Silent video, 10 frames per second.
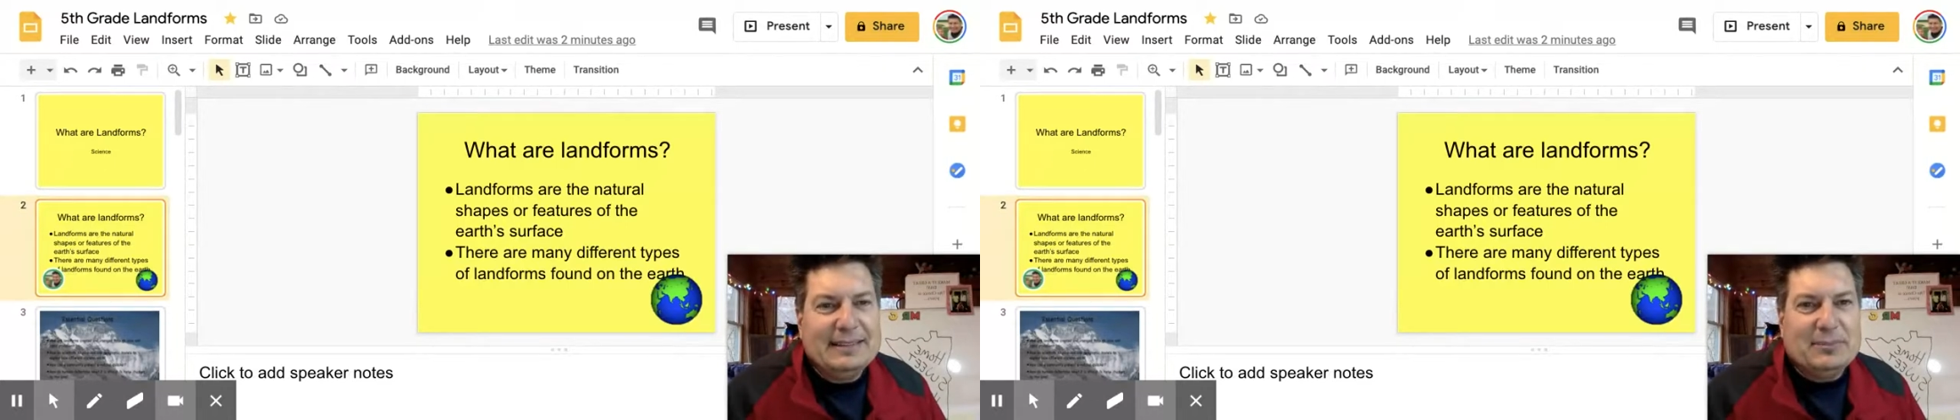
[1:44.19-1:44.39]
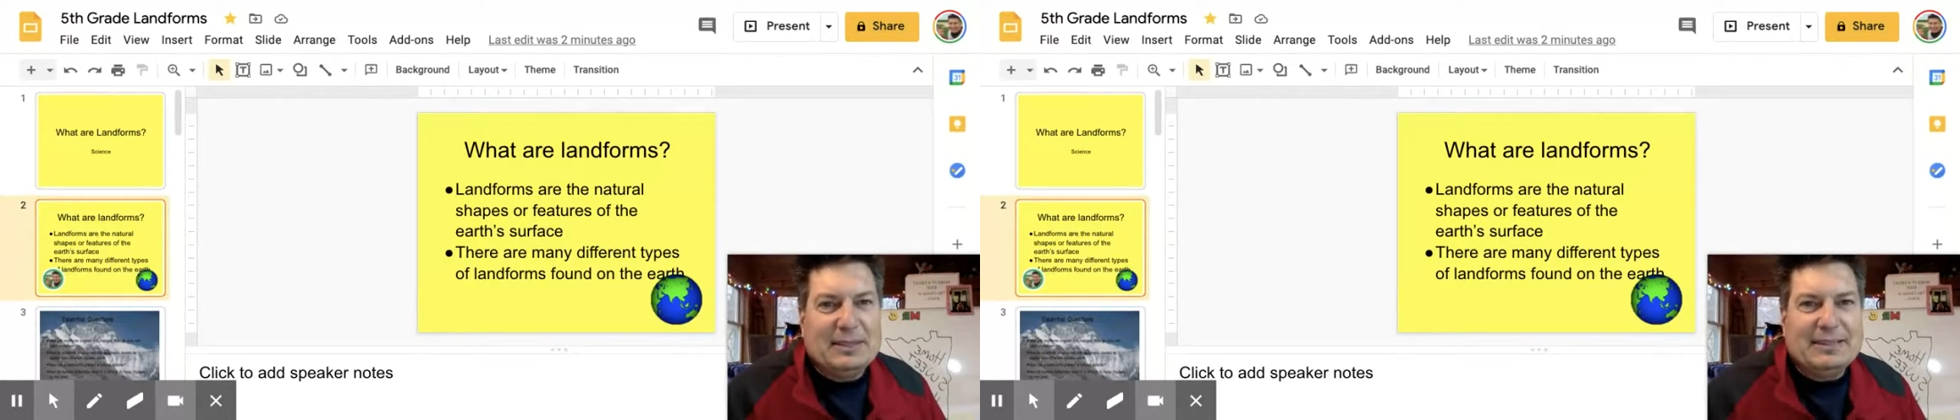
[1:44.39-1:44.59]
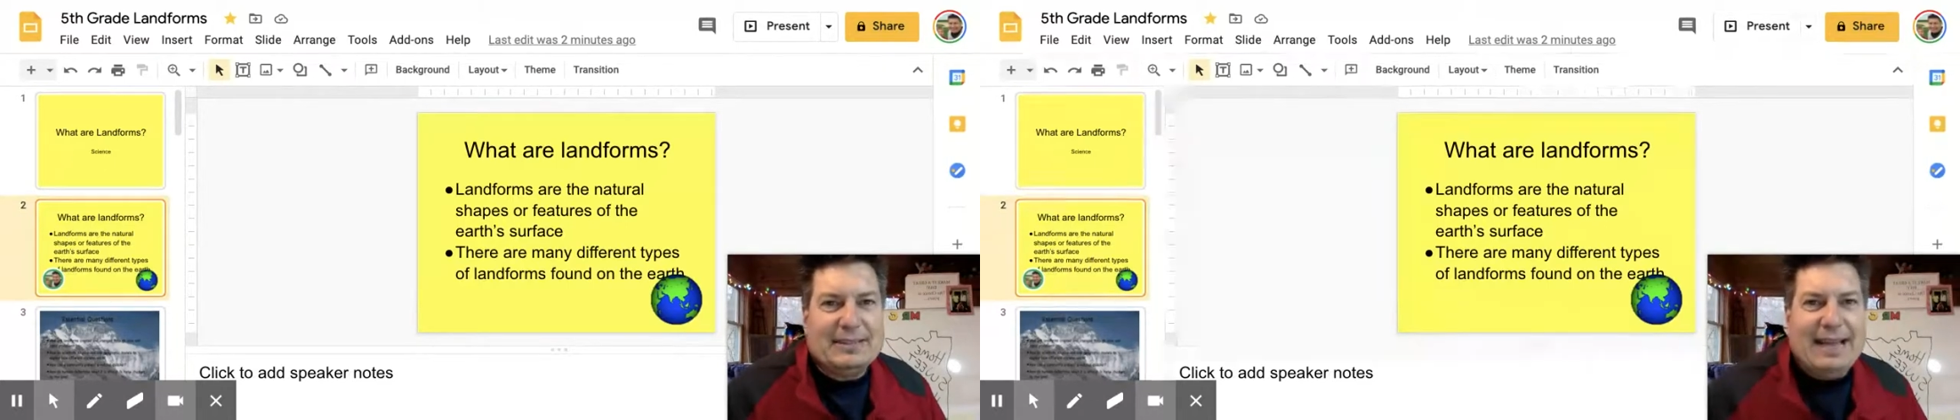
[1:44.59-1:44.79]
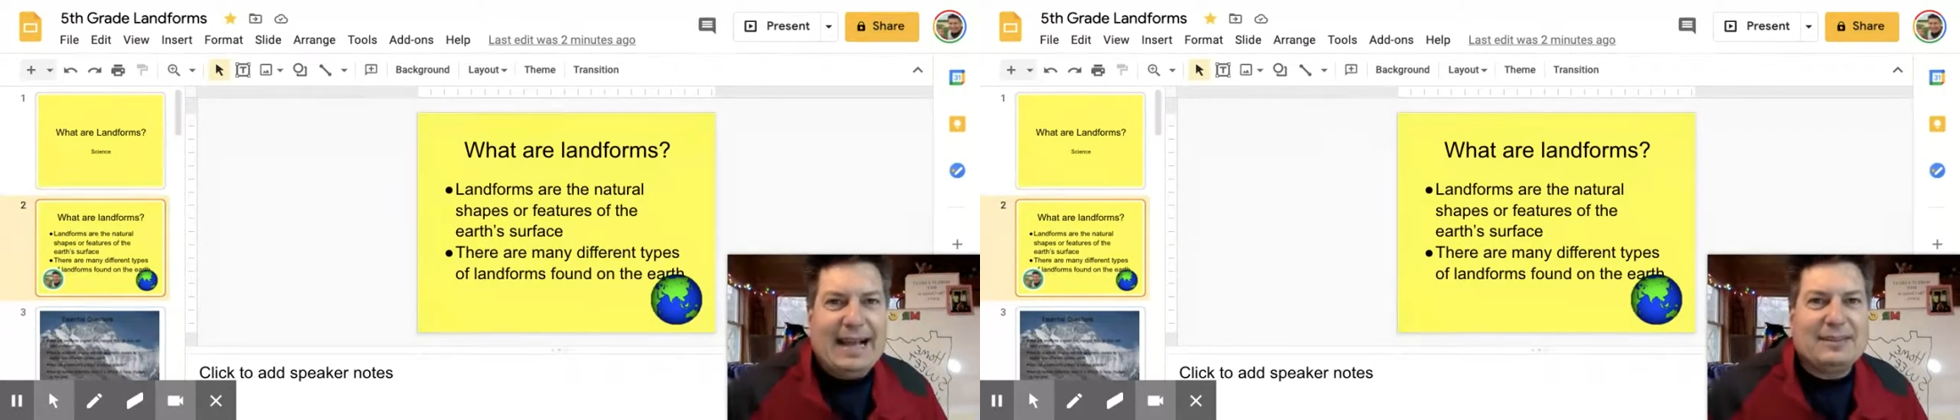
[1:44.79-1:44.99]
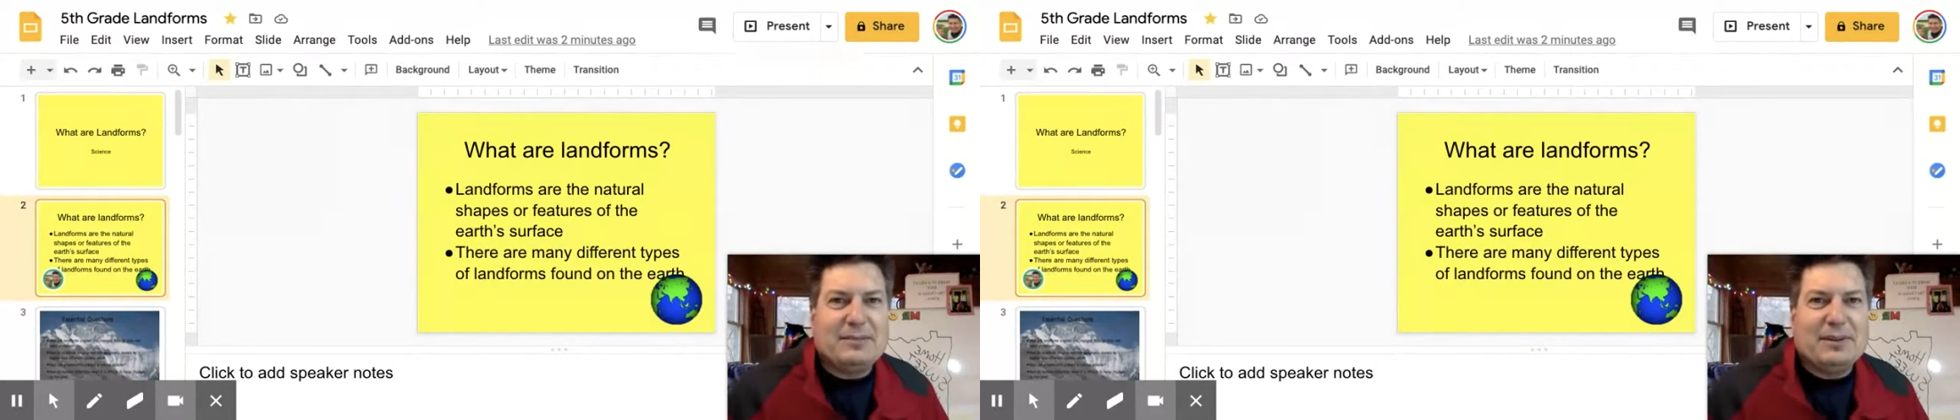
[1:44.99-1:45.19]
But an
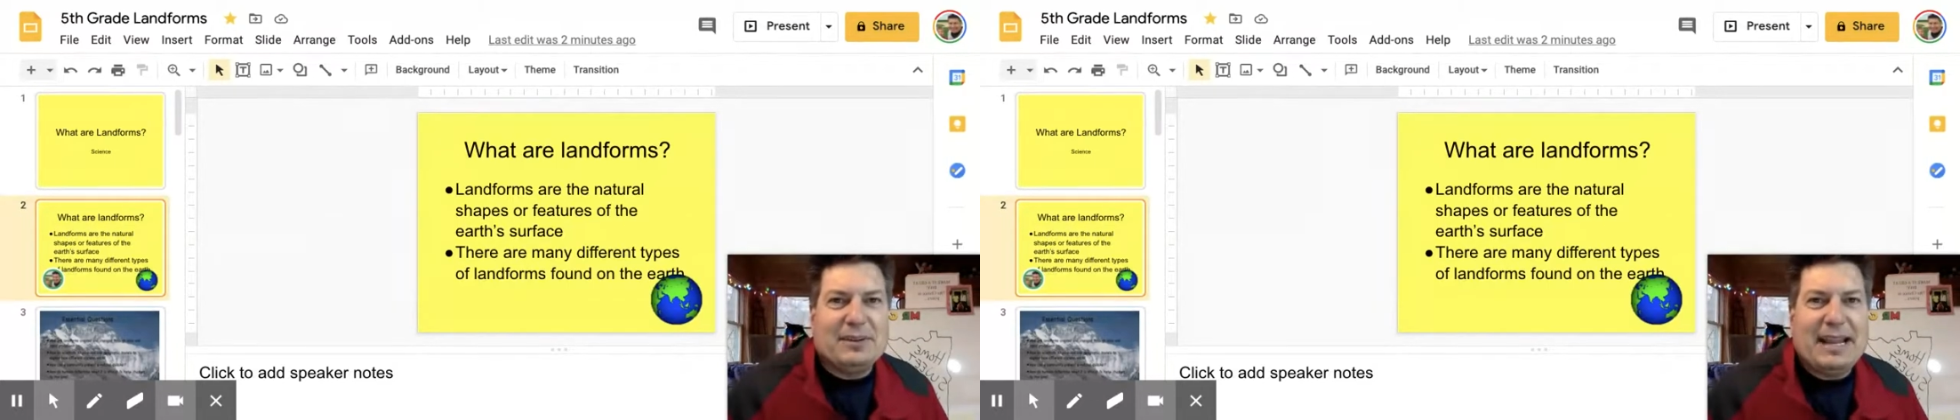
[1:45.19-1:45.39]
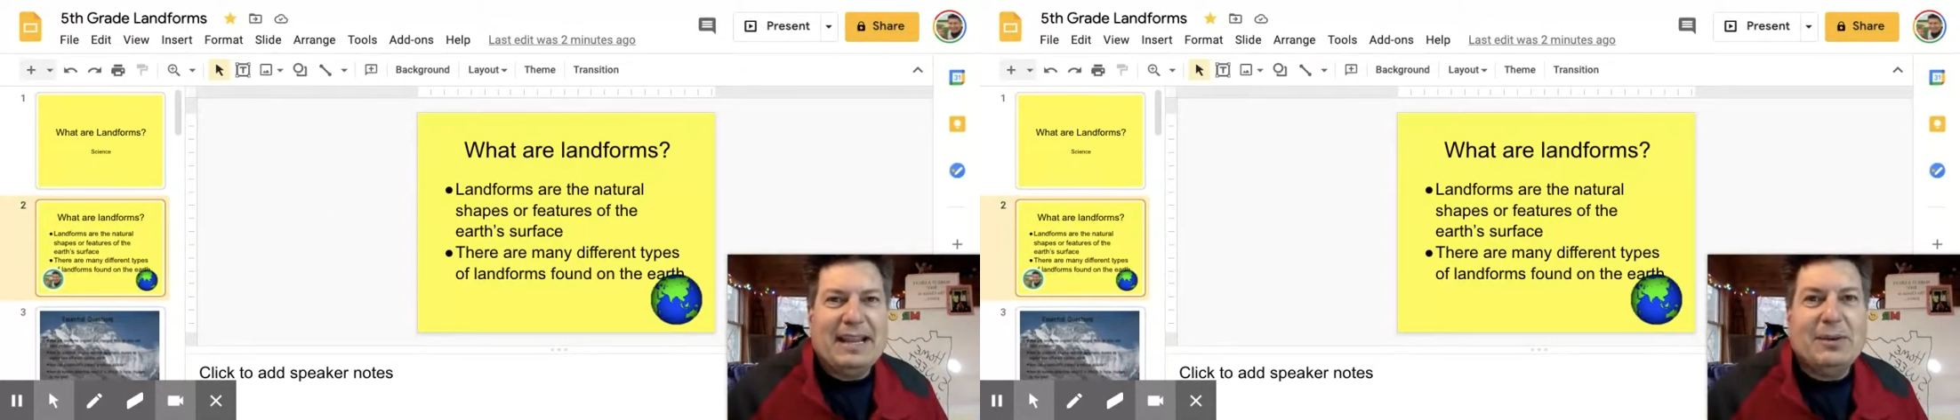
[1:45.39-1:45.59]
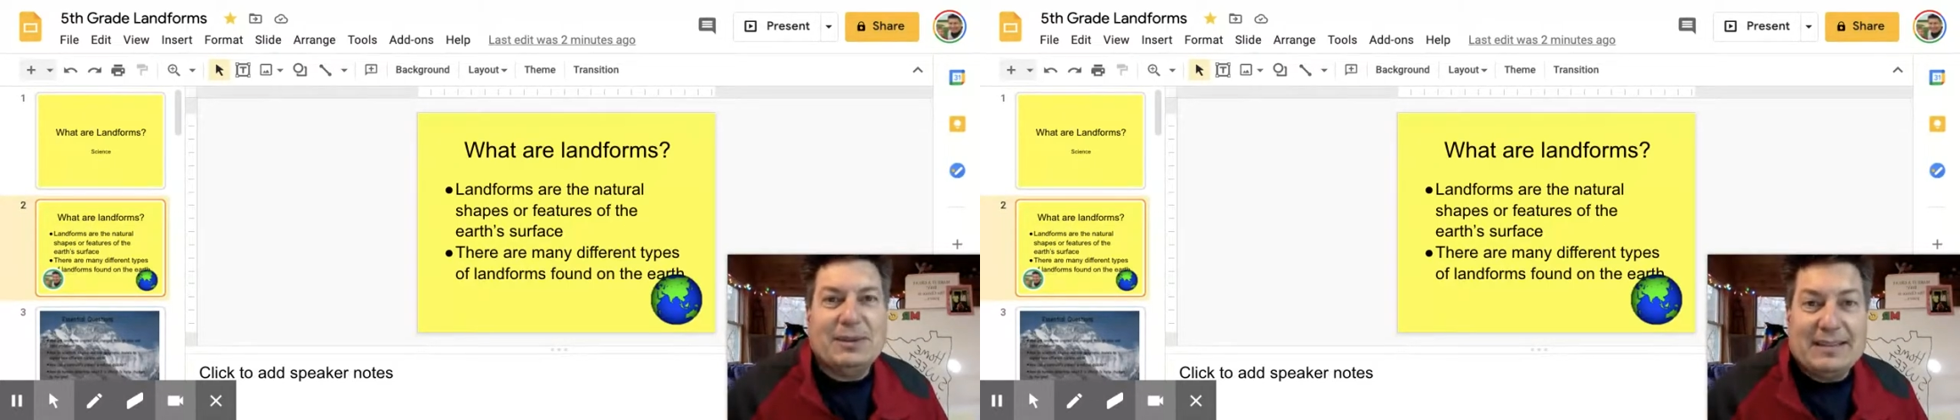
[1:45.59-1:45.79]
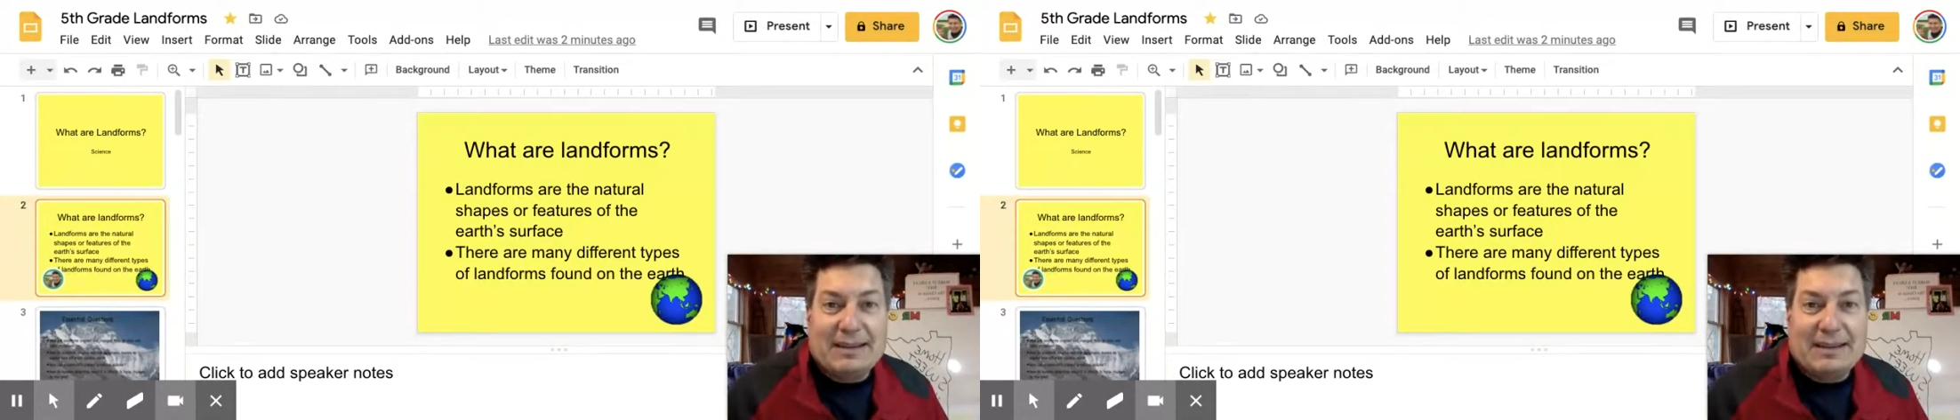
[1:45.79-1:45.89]
active volcano would